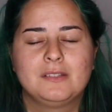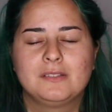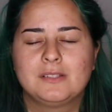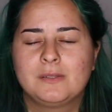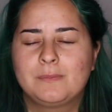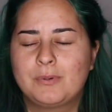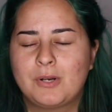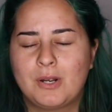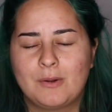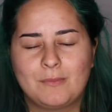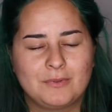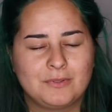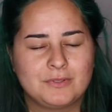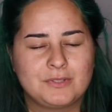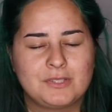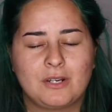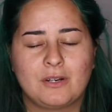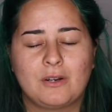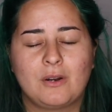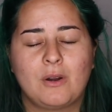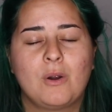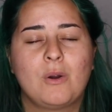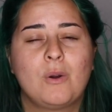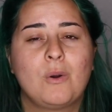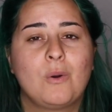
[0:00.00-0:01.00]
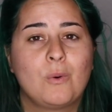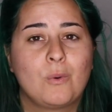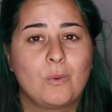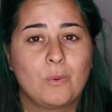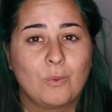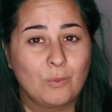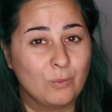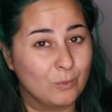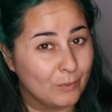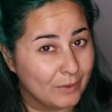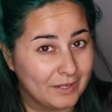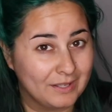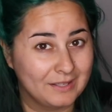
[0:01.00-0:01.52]
The promos are
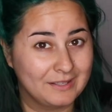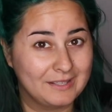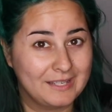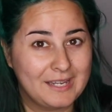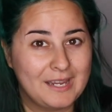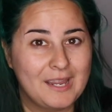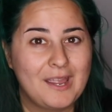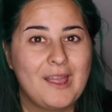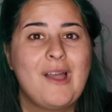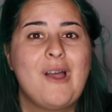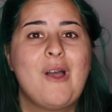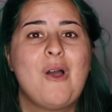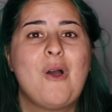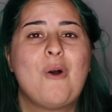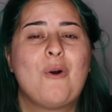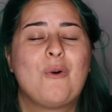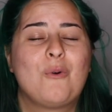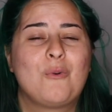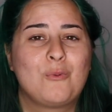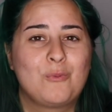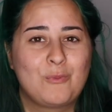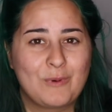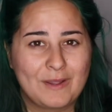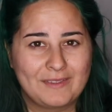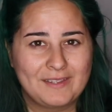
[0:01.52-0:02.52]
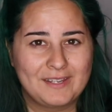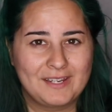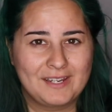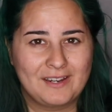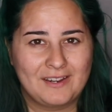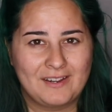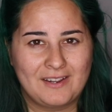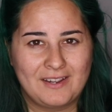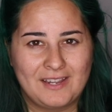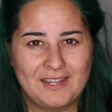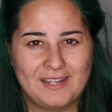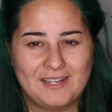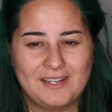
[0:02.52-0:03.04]
really, really
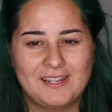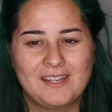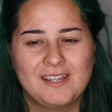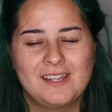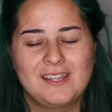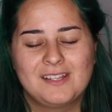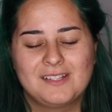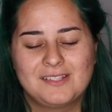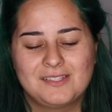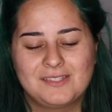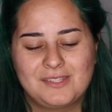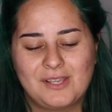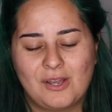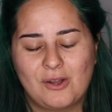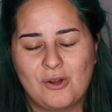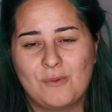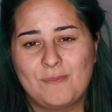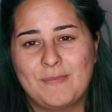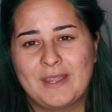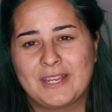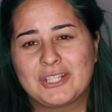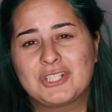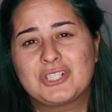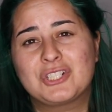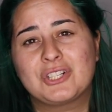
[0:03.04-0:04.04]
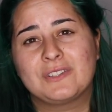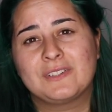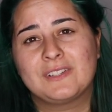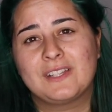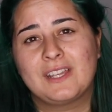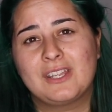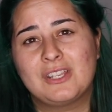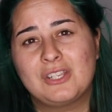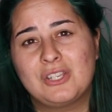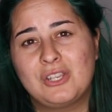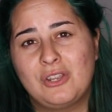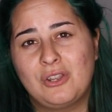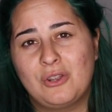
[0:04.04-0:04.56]
good. So make sure
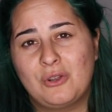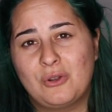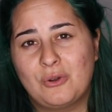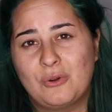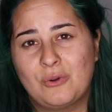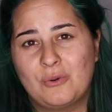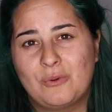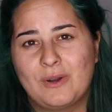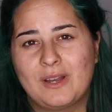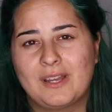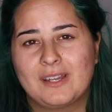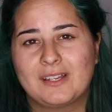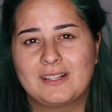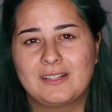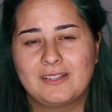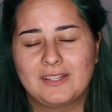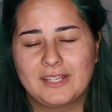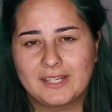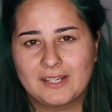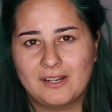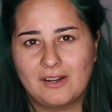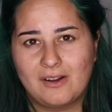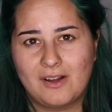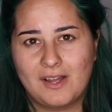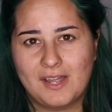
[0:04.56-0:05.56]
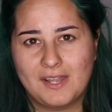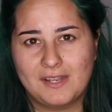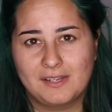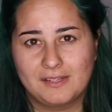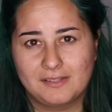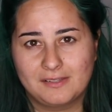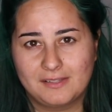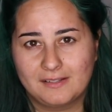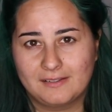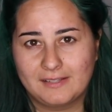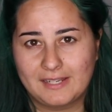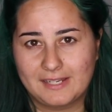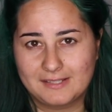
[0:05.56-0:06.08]
that you click
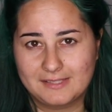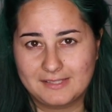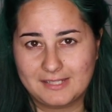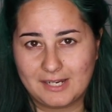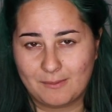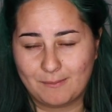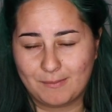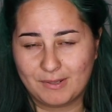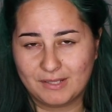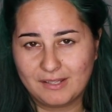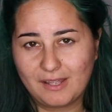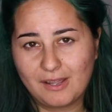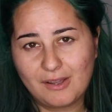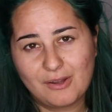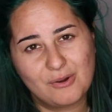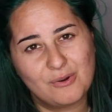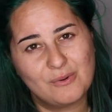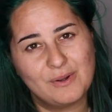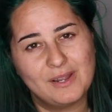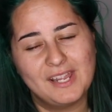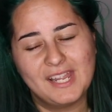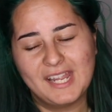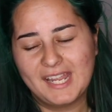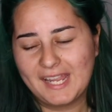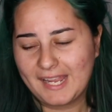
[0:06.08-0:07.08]
on the links down below